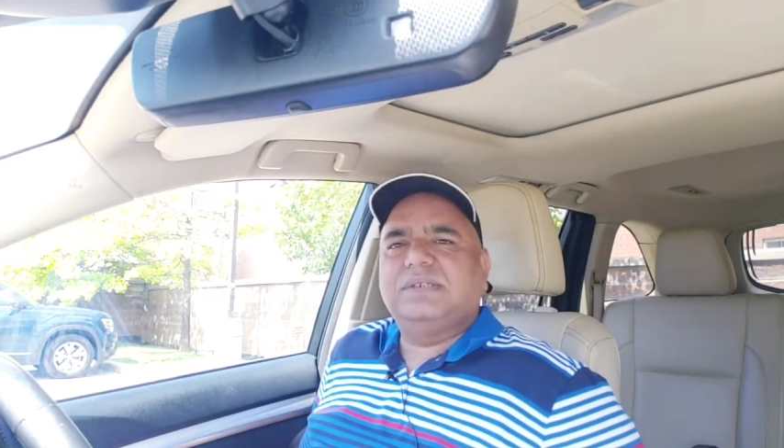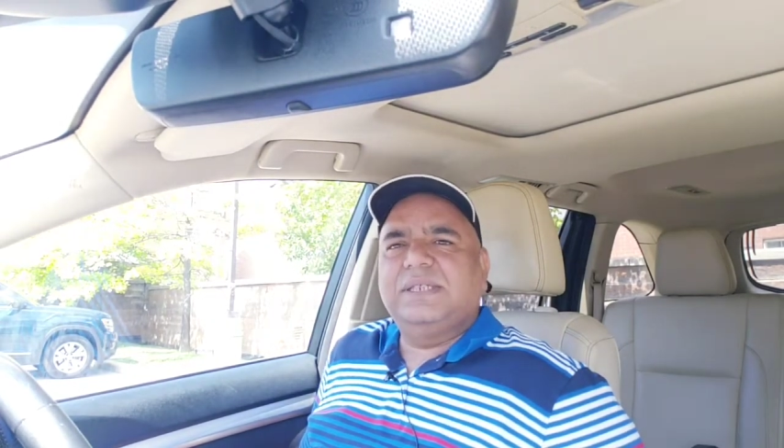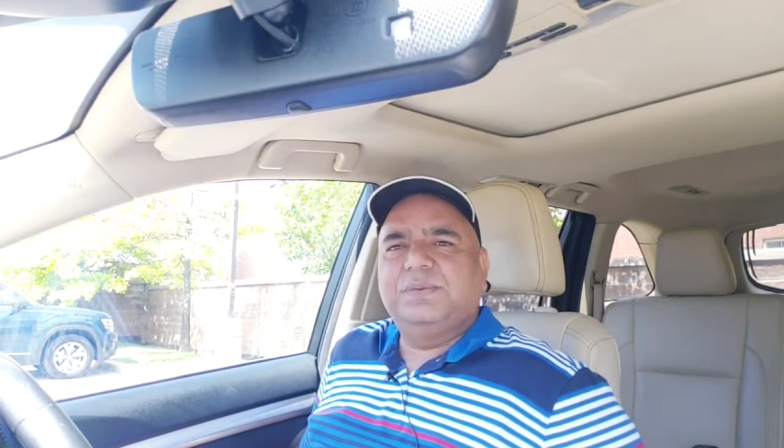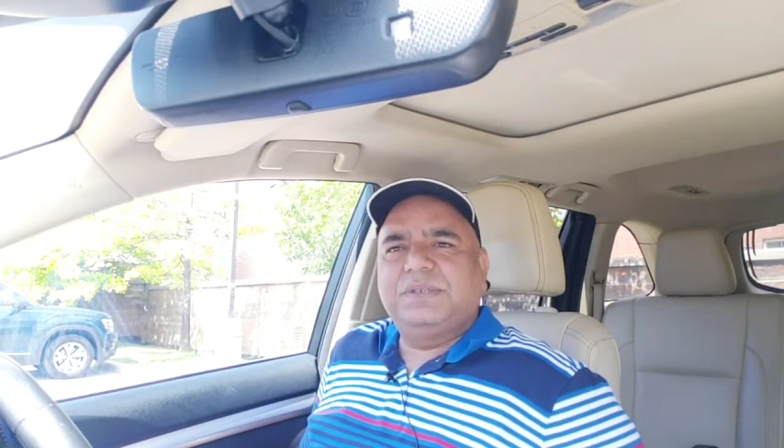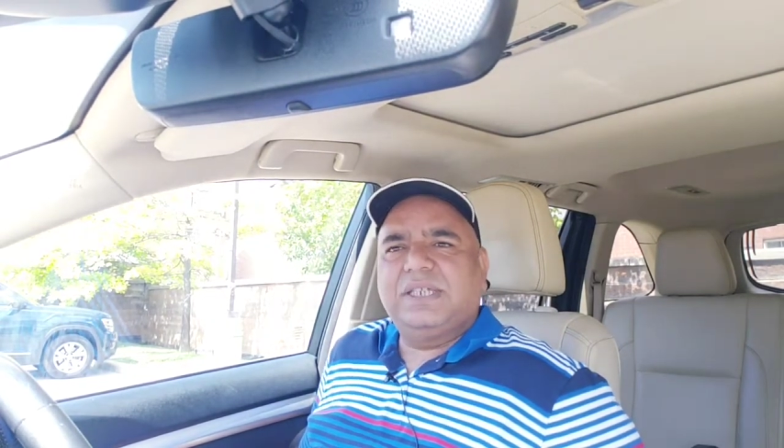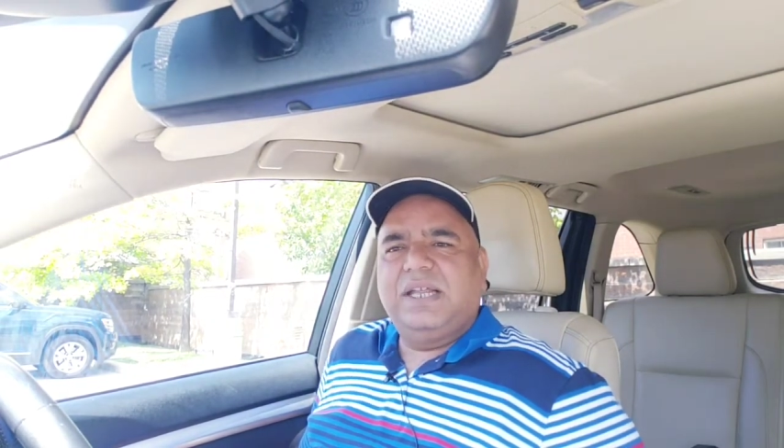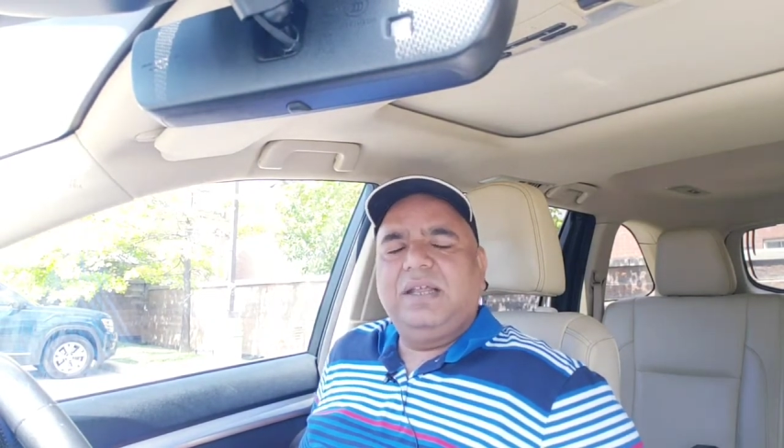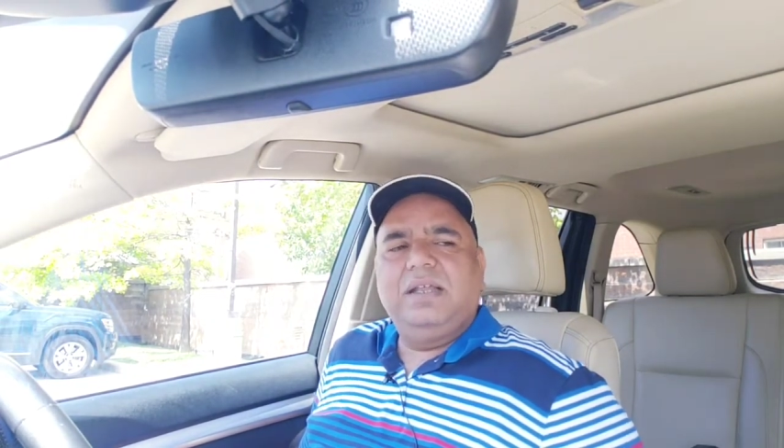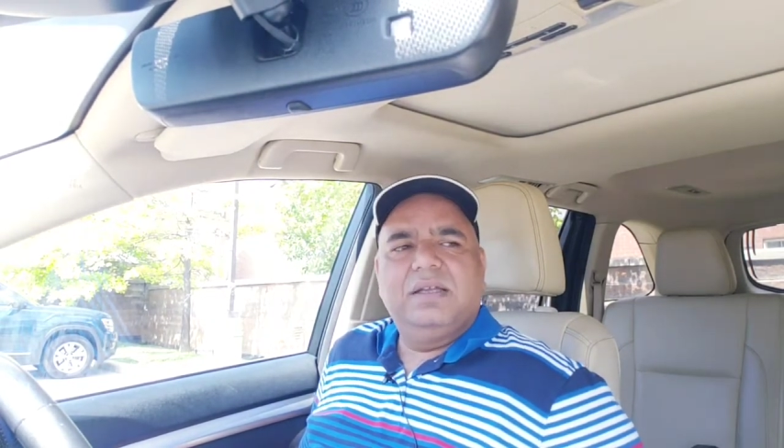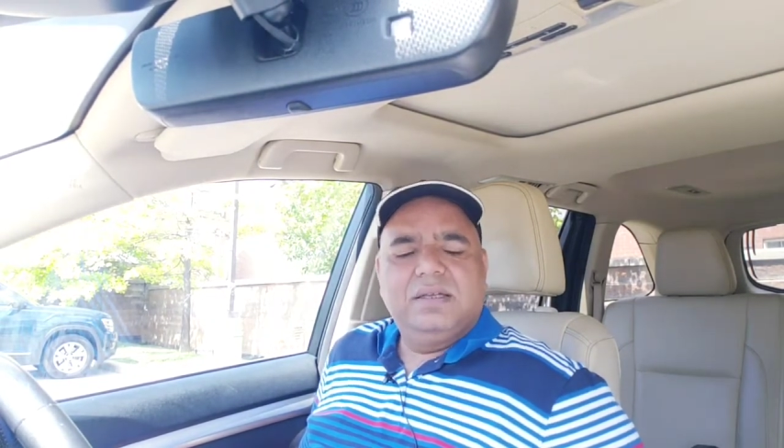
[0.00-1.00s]
They were
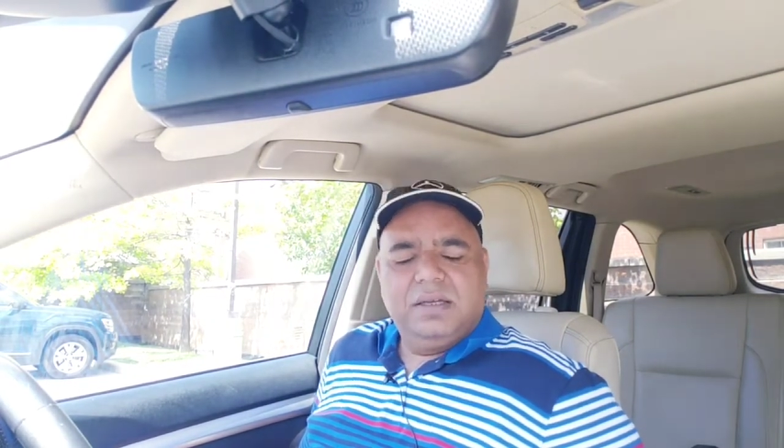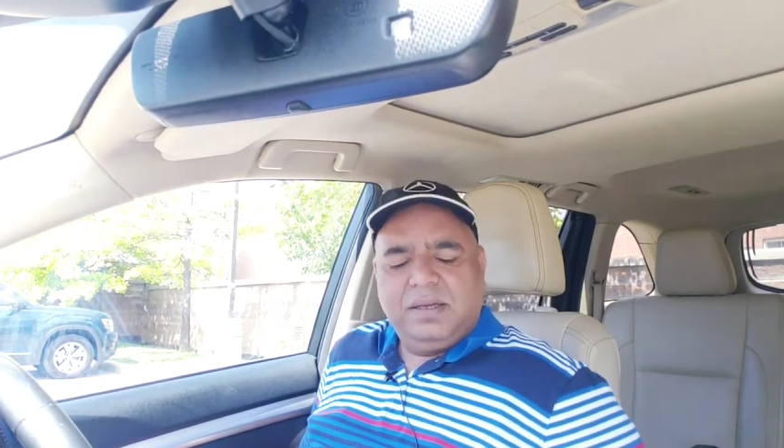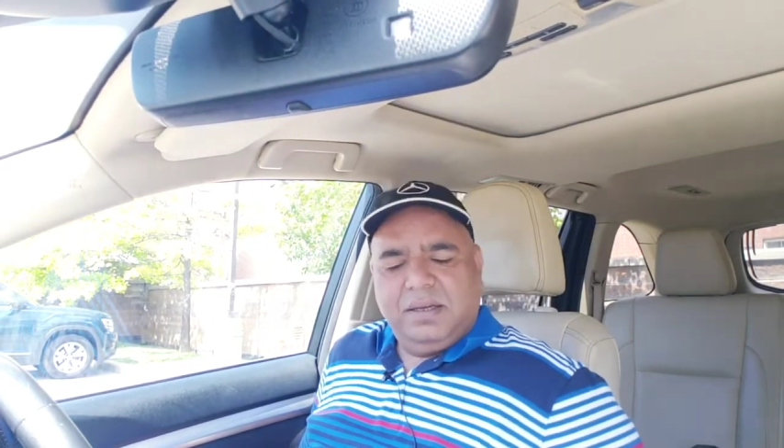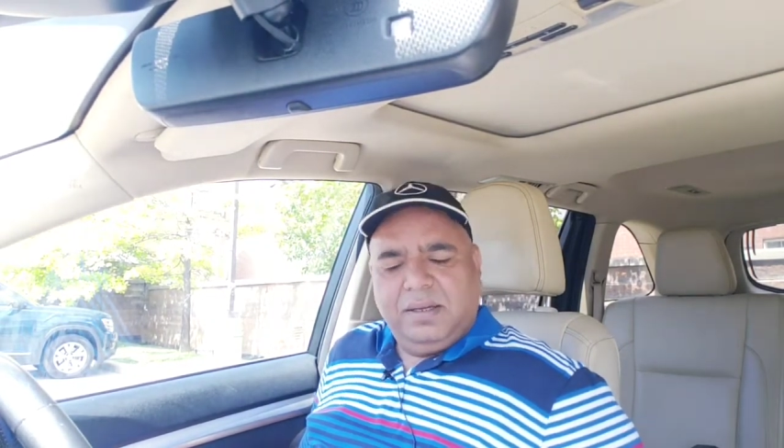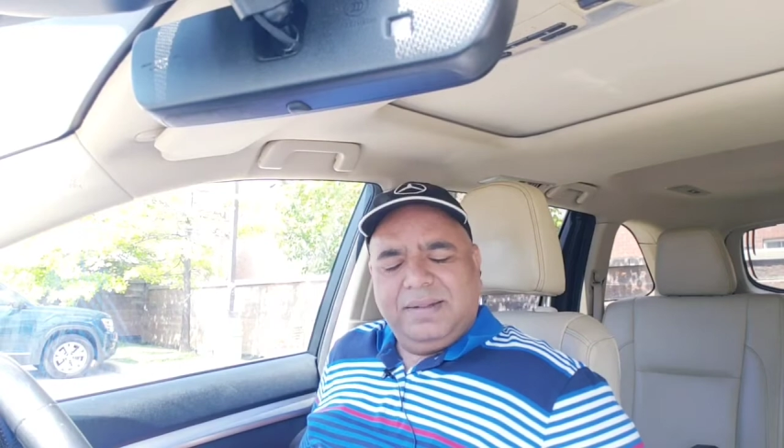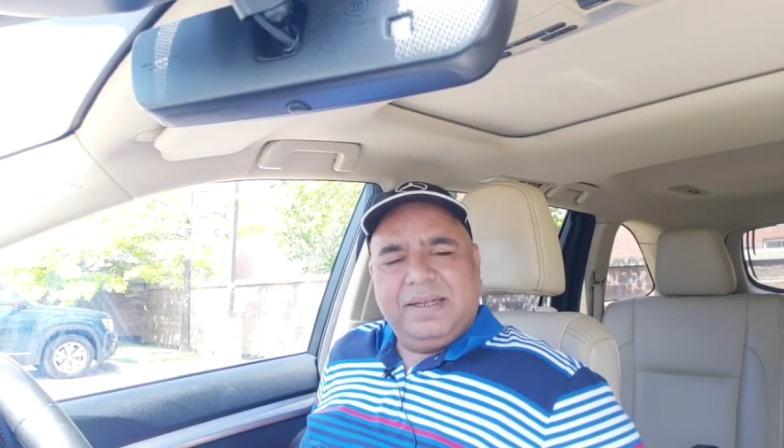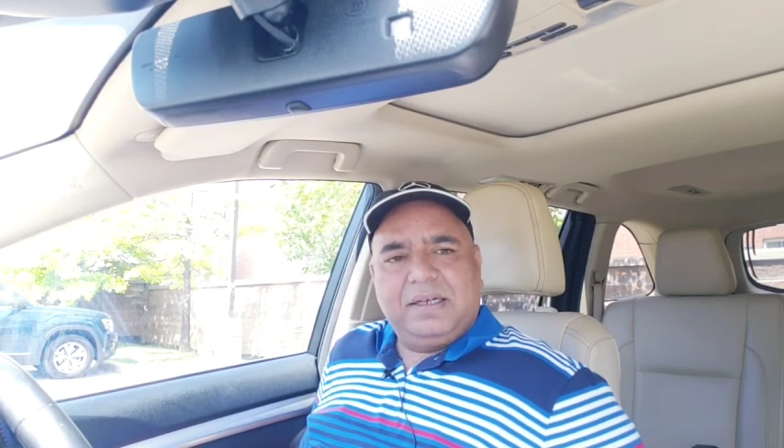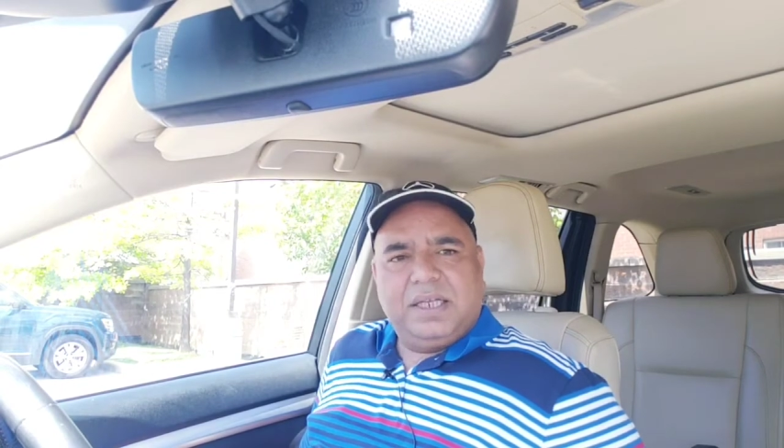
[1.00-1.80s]
saying that